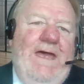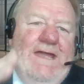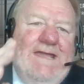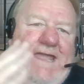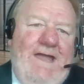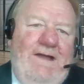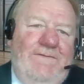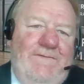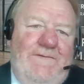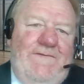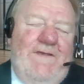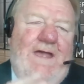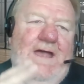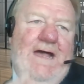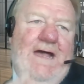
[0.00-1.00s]

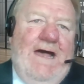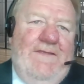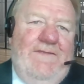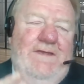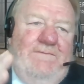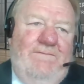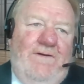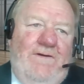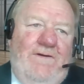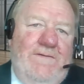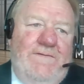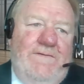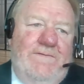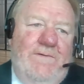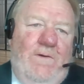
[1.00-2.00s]
Accountants are the
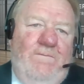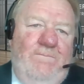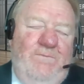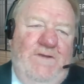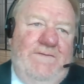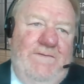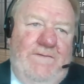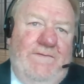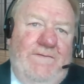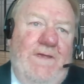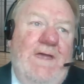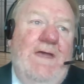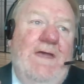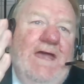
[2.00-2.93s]
advisors of business.